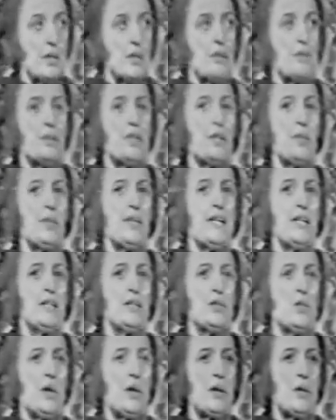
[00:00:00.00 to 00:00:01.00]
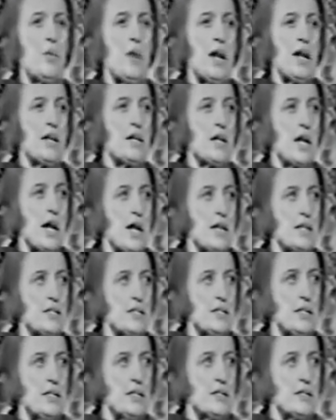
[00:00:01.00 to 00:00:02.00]
when they begin to acquire
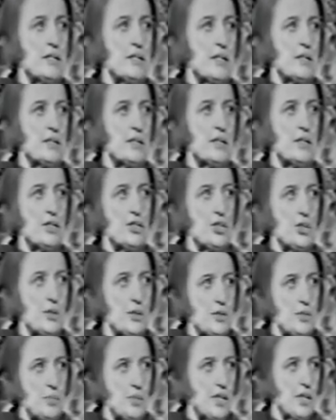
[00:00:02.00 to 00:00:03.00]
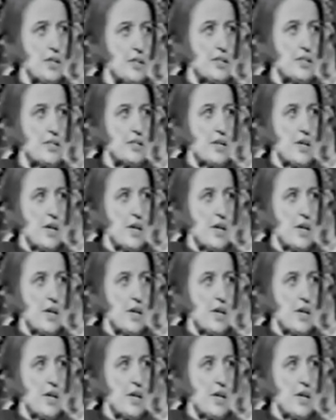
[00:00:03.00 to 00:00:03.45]
ideas, that their choice begins.